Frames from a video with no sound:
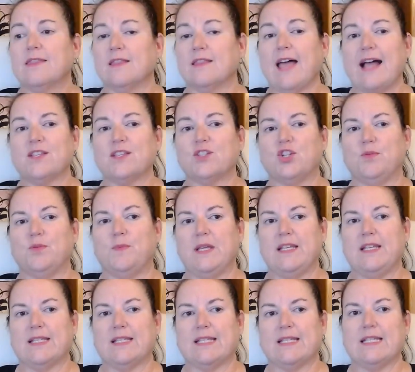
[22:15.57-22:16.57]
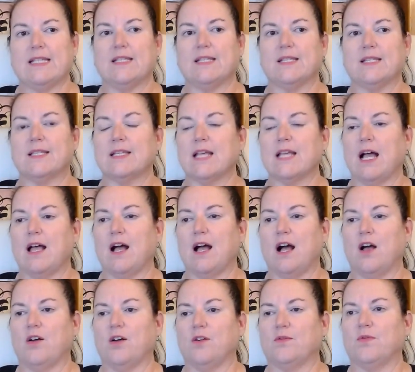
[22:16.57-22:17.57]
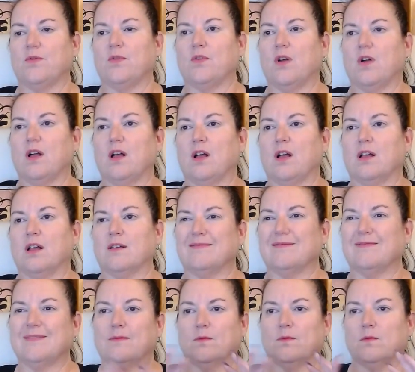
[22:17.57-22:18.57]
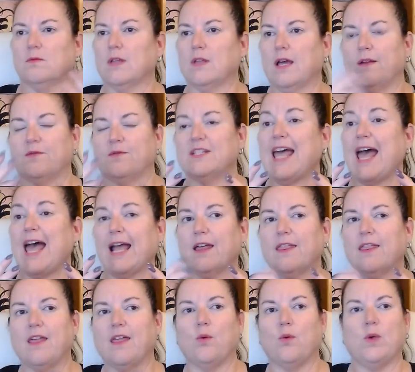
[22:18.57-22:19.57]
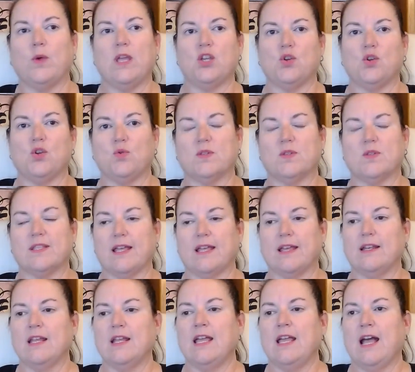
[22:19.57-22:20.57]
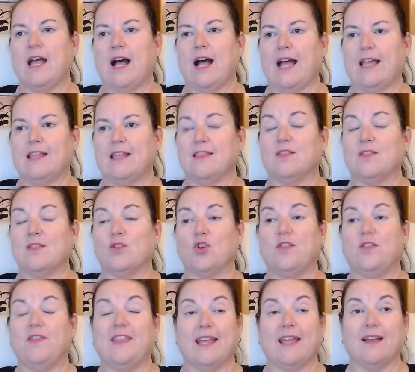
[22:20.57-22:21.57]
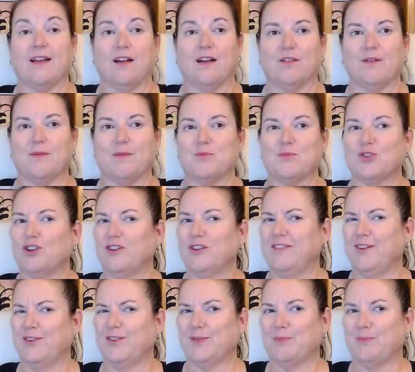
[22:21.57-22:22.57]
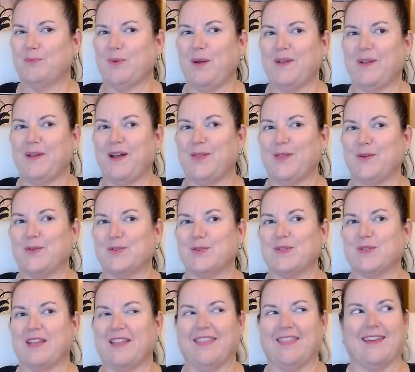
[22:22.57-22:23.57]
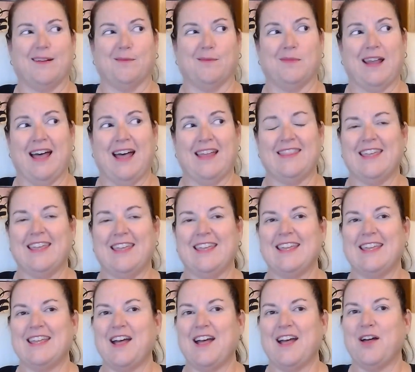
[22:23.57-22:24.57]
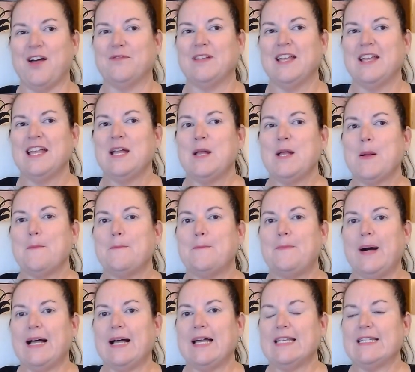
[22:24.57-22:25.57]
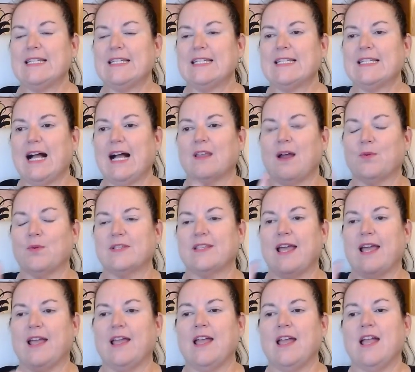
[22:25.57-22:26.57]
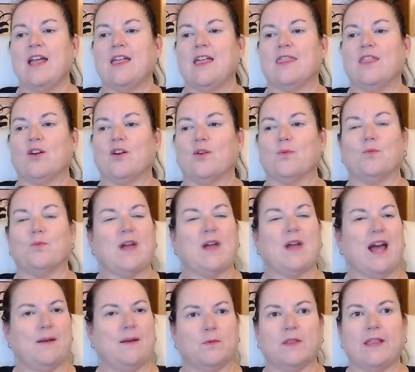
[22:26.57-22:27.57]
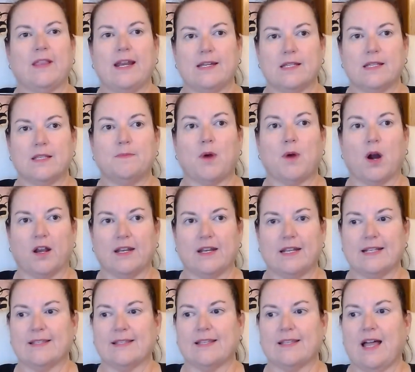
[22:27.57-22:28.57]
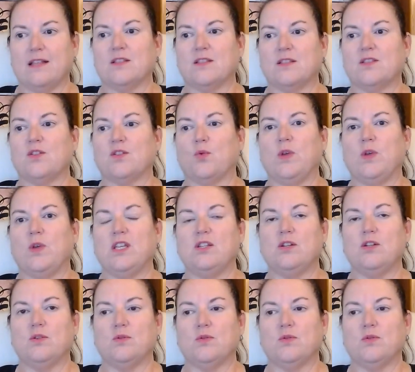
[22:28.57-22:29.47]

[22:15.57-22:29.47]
The last two pieces of kind of tech that we use that I could think of, I'm sure there's probably others that I'm not thinking of, but I will say they're kind of related to the marketing side. So we